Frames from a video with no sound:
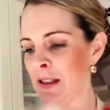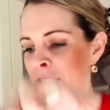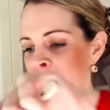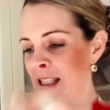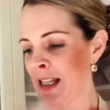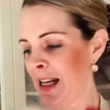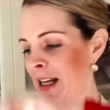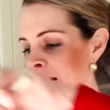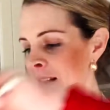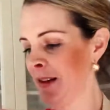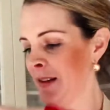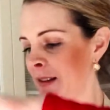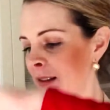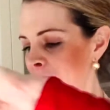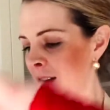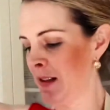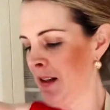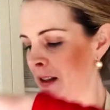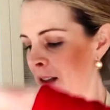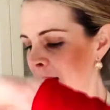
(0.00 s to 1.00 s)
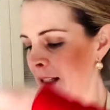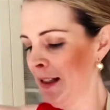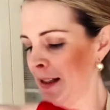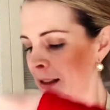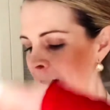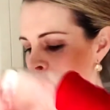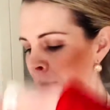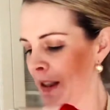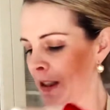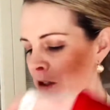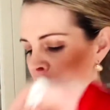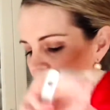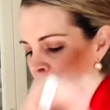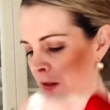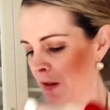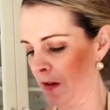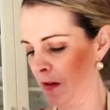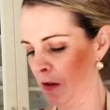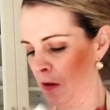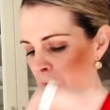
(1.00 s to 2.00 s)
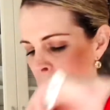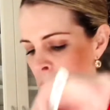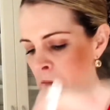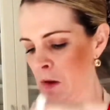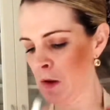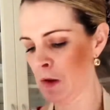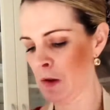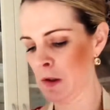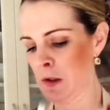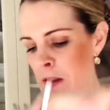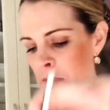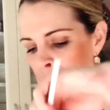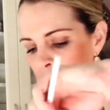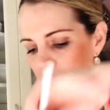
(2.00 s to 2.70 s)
down the side, make sure it's all